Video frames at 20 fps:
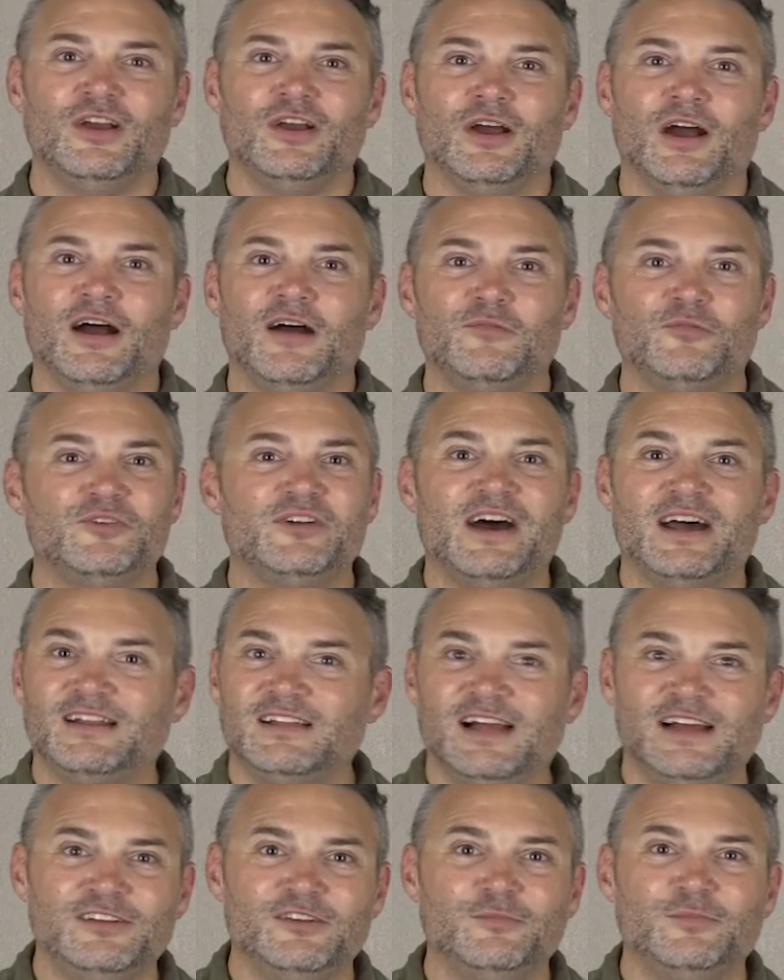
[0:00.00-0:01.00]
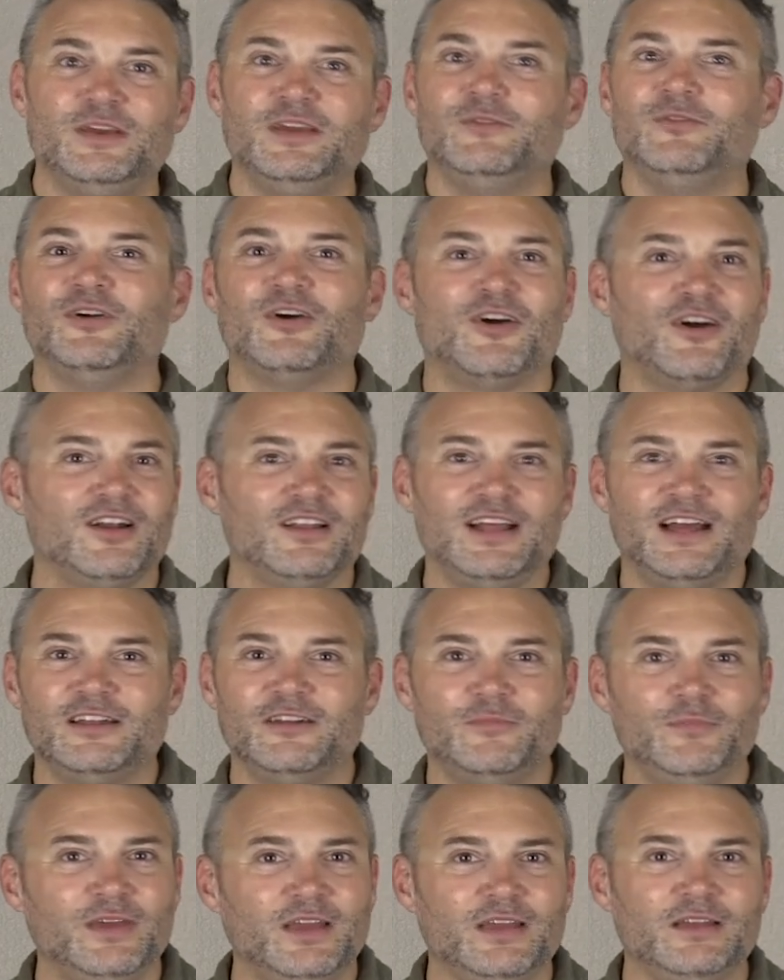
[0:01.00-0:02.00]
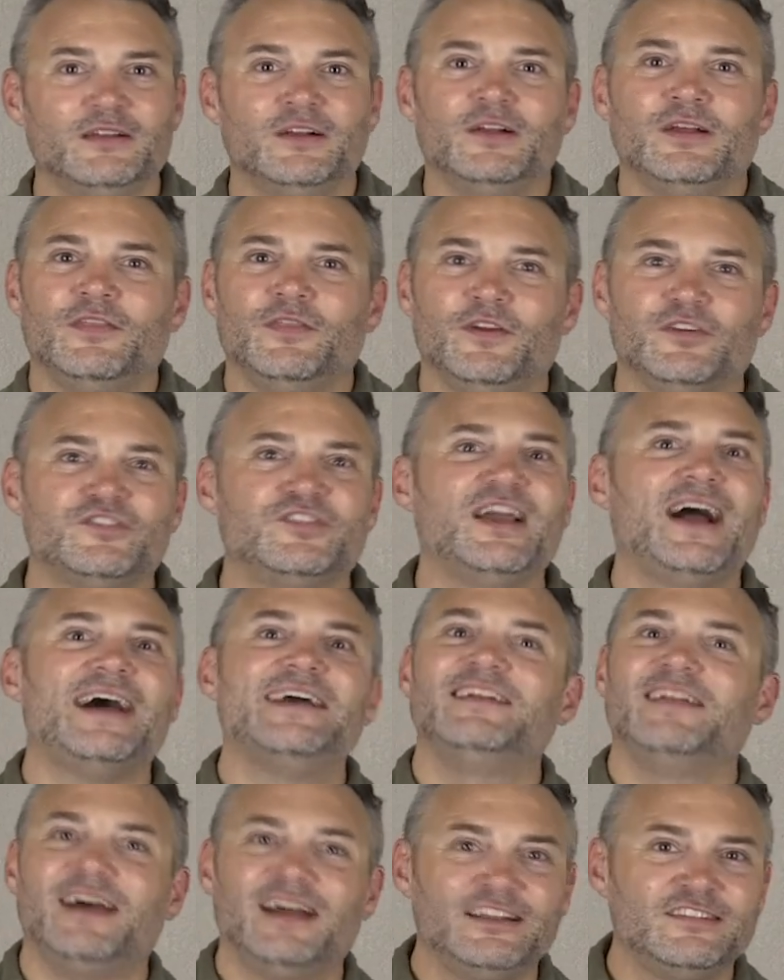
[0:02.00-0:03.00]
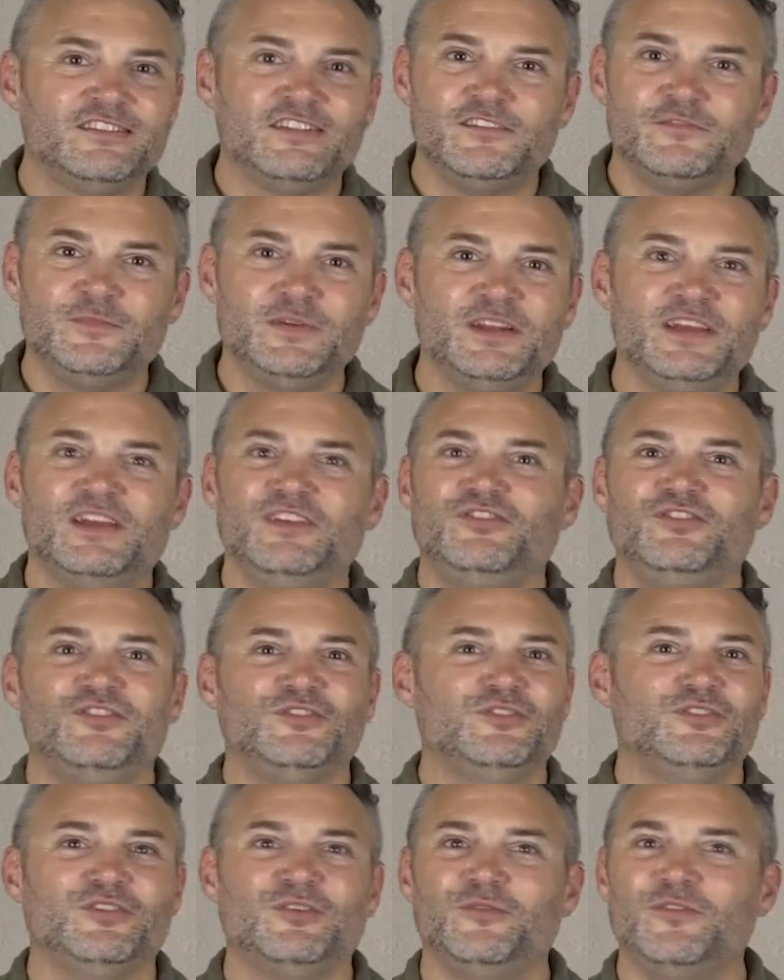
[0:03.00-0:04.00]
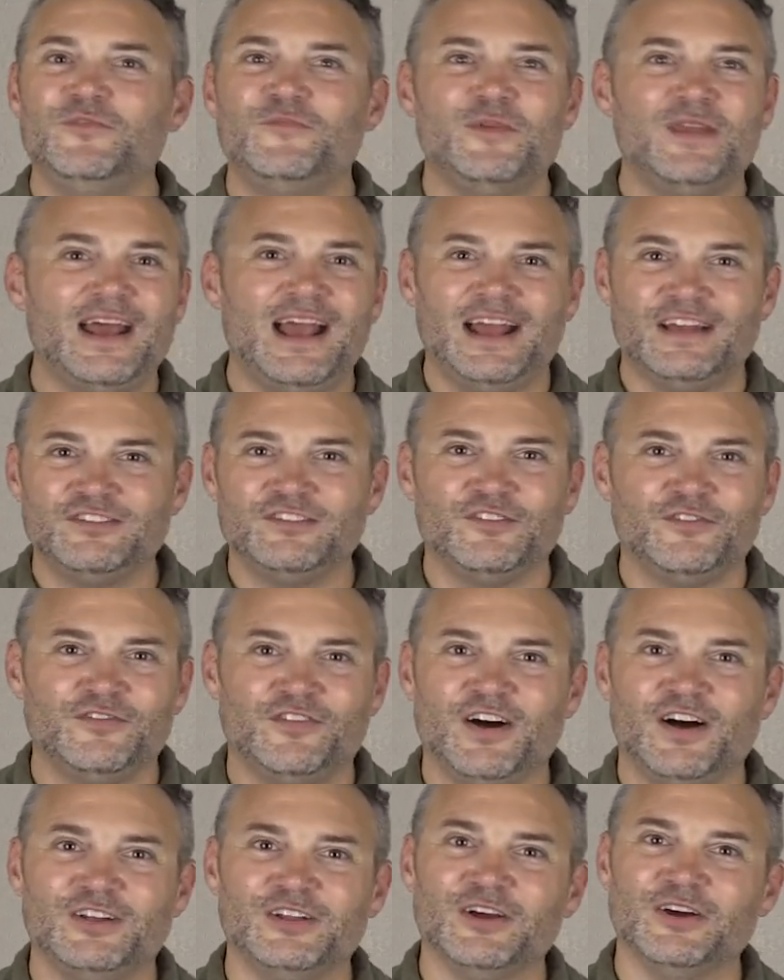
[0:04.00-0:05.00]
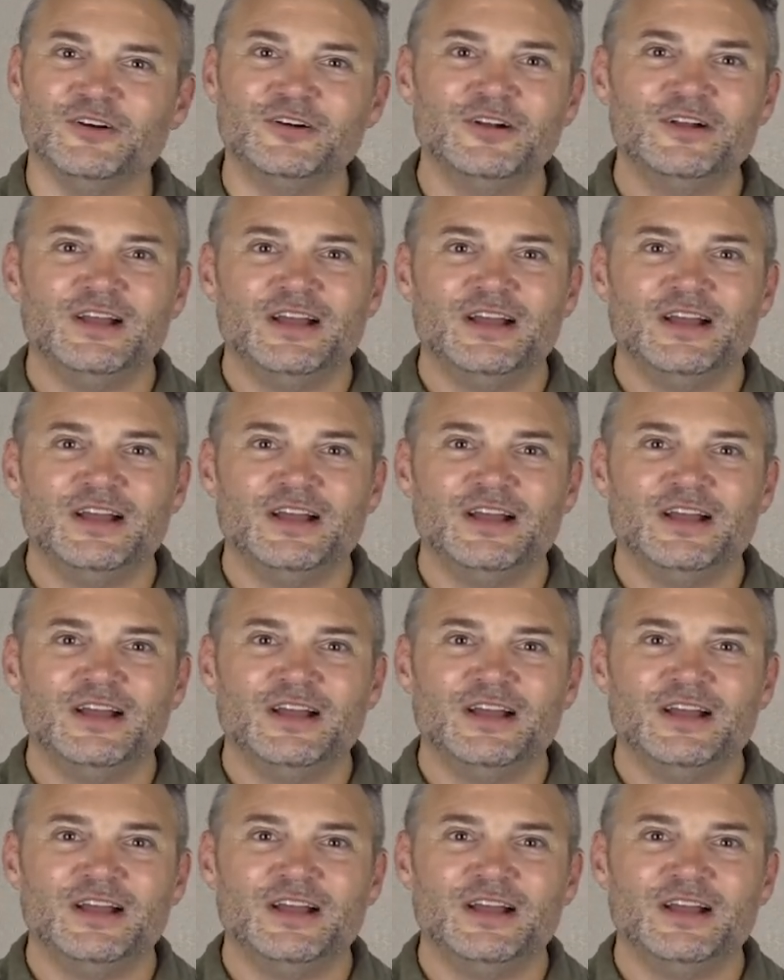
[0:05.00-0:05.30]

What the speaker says: We're not allowed to meet. We are allowed to meet. There's guidelines that have been issued that we've been asked to follow.